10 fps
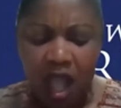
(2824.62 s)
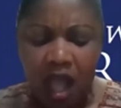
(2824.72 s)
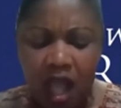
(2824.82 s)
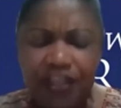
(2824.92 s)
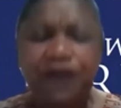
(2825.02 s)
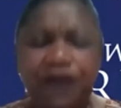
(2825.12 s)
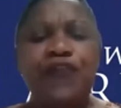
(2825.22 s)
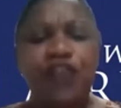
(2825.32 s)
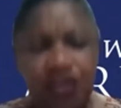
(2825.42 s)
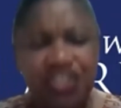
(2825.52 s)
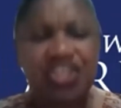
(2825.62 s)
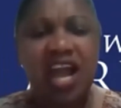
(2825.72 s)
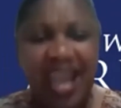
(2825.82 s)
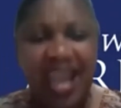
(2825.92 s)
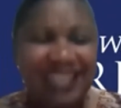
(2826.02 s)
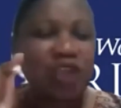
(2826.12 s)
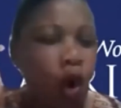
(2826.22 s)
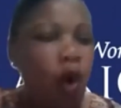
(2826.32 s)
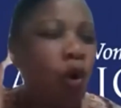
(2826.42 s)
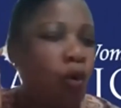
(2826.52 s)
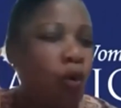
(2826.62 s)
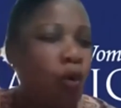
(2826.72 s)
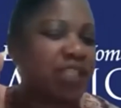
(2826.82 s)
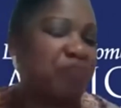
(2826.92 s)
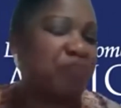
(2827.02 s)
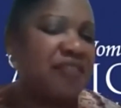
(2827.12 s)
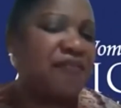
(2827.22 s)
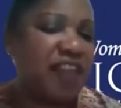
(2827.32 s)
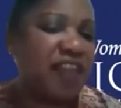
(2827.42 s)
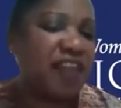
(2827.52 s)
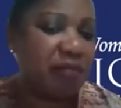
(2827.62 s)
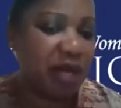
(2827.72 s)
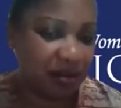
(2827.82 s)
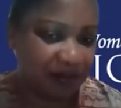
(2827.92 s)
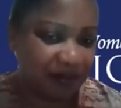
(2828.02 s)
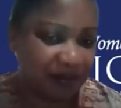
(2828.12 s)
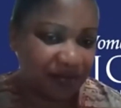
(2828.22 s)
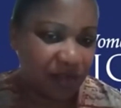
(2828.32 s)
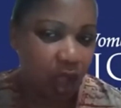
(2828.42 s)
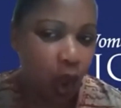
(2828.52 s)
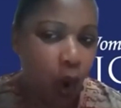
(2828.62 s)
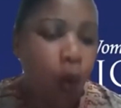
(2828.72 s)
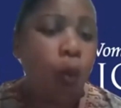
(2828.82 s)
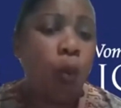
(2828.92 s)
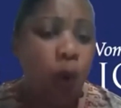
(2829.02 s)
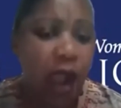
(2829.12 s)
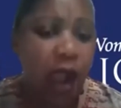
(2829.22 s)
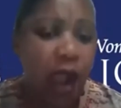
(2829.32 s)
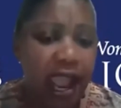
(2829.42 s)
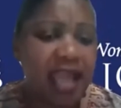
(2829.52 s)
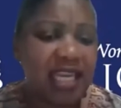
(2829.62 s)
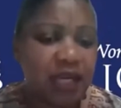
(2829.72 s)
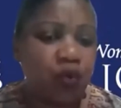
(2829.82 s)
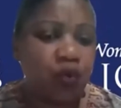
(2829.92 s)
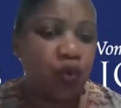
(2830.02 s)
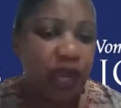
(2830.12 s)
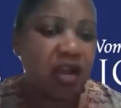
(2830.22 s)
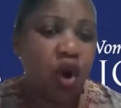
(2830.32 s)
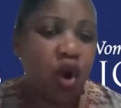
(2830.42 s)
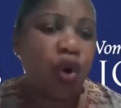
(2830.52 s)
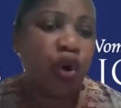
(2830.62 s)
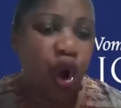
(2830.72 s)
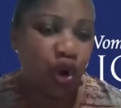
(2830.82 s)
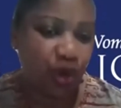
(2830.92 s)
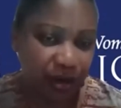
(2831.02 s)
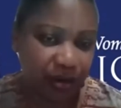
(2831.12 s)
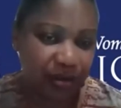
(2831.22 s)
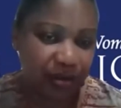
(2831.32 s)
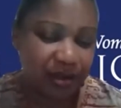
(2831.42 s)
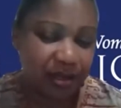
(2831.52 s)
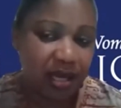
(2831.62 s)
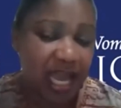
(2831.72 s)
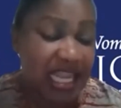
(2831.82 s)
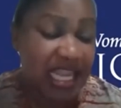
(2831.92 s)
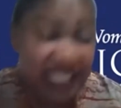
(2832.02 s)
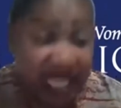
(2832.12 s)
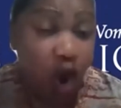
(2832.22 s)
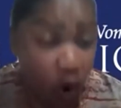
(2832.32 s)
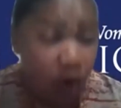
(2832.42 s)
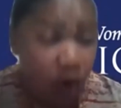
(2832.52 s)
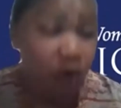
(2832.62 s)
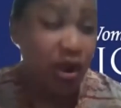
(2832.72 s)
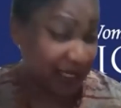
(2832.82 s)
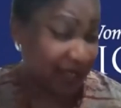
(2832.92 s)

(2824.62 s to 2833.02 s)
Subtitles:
the future has always been female. Where did we go wrong? It's always.